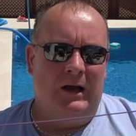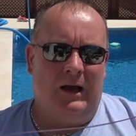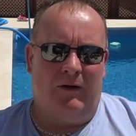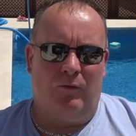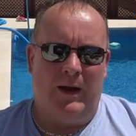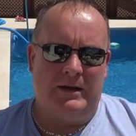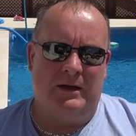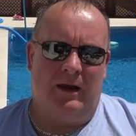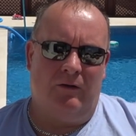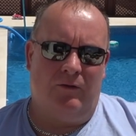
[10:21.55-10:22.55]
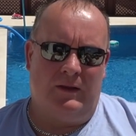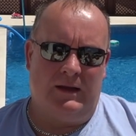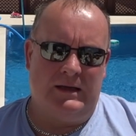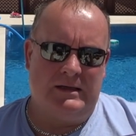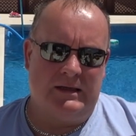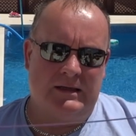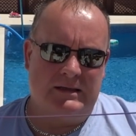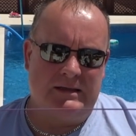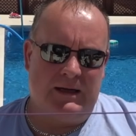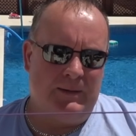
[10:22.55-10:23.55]
of where to go for these,
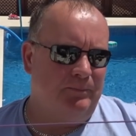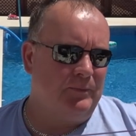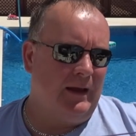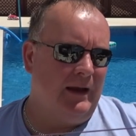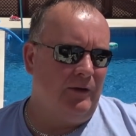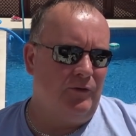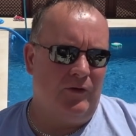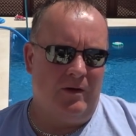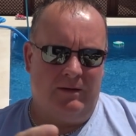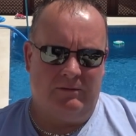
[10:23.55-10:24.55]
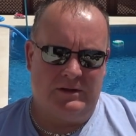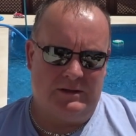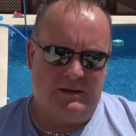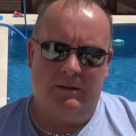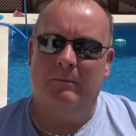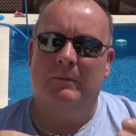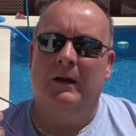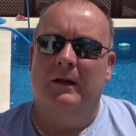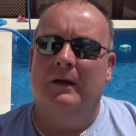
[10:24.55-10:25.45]
and I found them